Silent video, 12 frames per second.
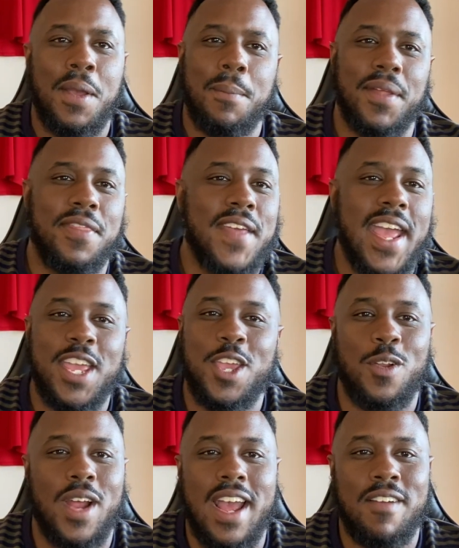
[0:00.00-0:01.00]
But thank
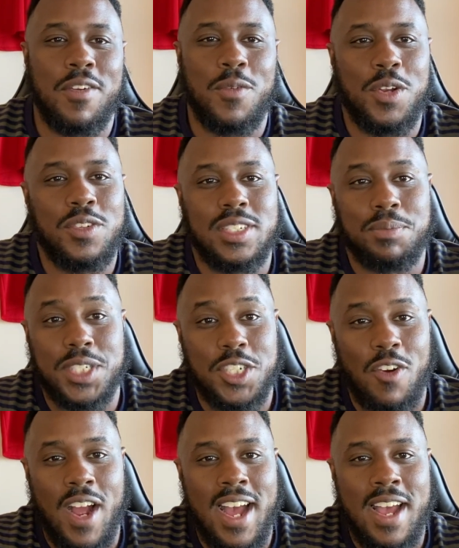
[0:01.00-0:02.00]
you to everyone who
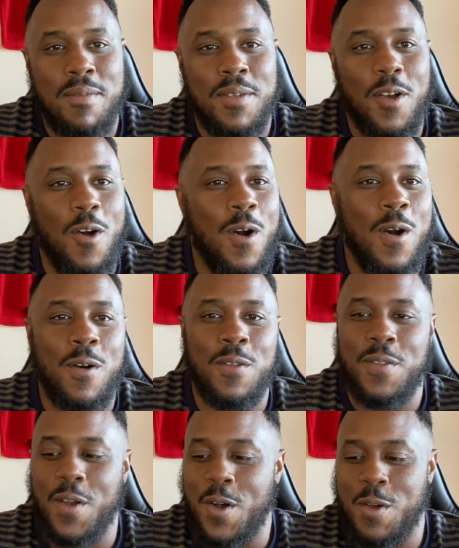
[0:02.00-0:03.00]
subscribed,
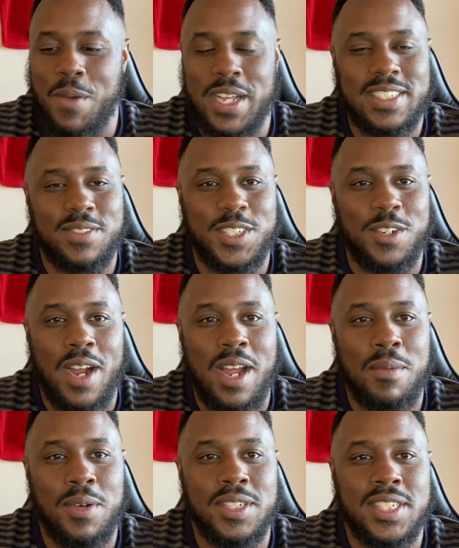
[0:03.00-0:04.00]
all my
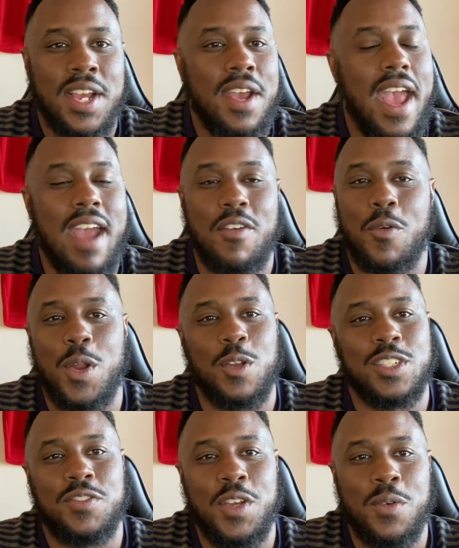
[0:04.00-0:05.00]
subscribers, everyone
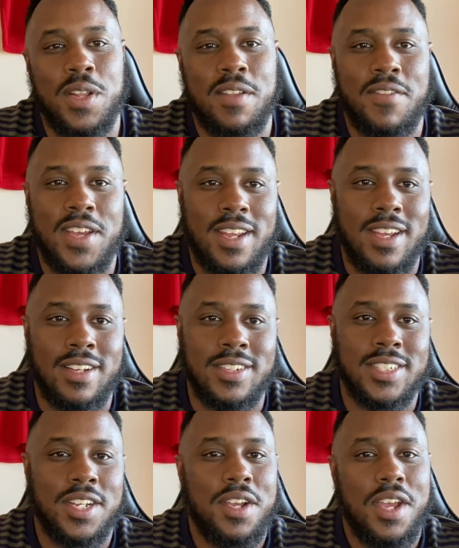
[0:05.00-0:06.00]
who's viewing the
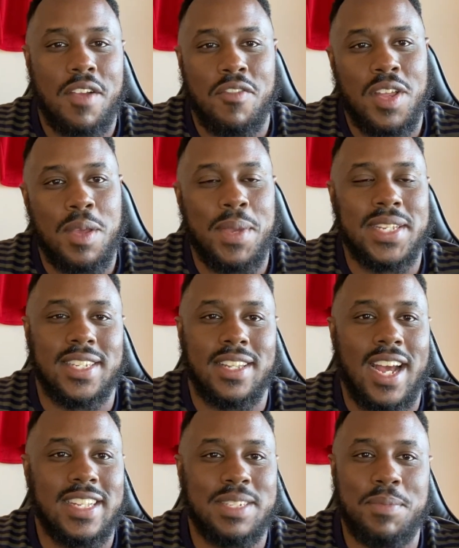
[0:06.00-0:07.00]
videos. It really means a
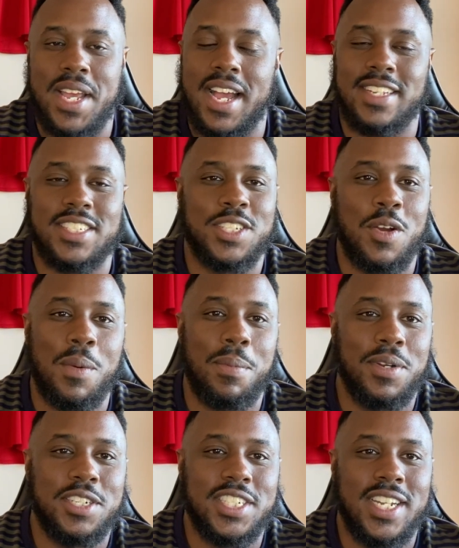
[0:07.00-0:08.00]
lot to me. I so
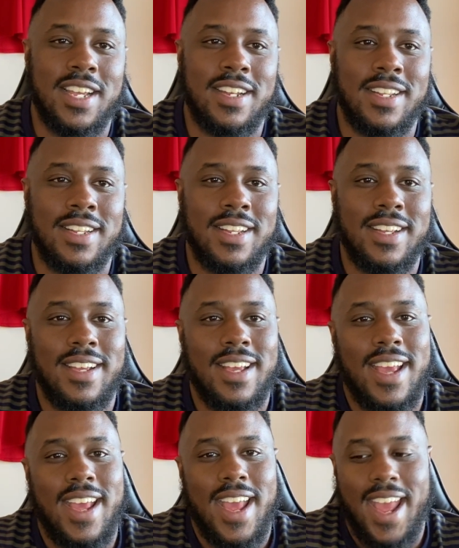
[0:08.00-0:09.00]
appreciate it.
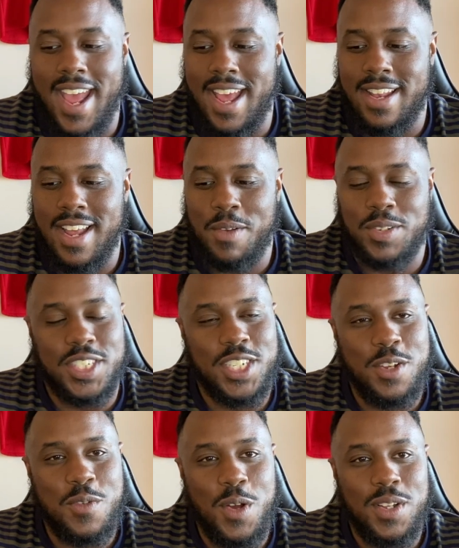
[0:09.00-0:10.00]
And I will see
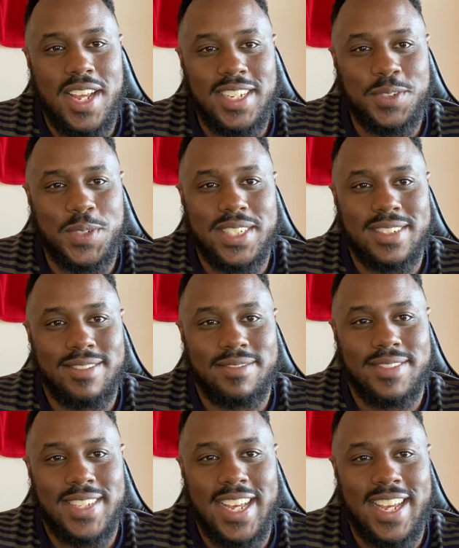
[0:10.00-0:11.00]
you all next week.
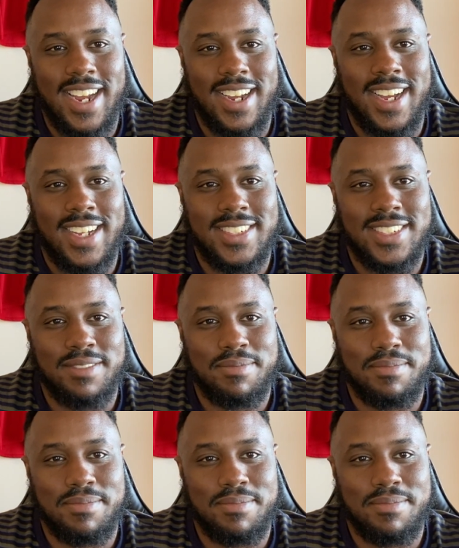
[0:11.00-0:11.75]
Take care, guys.